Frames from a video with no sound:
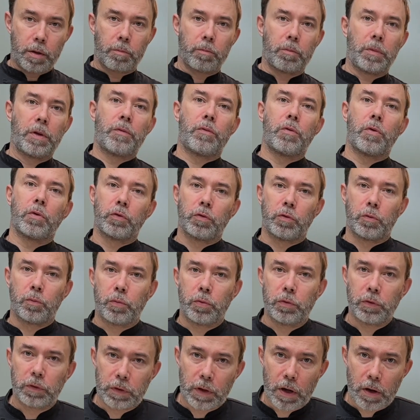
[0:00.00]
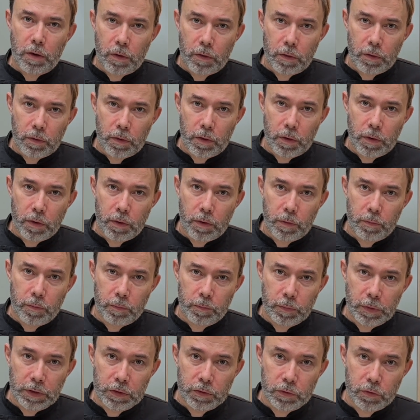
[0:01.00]
before to put our
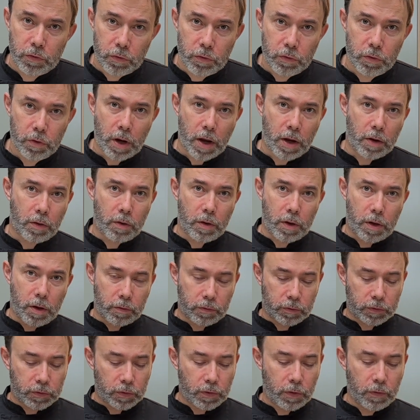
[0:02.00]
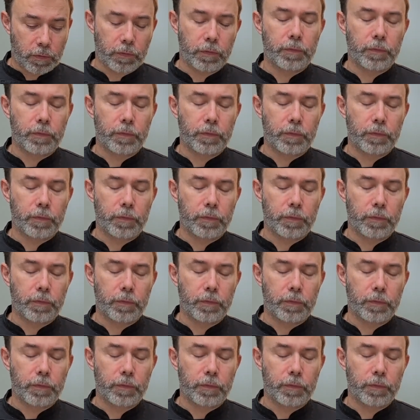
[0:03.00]
mixture, our stuff.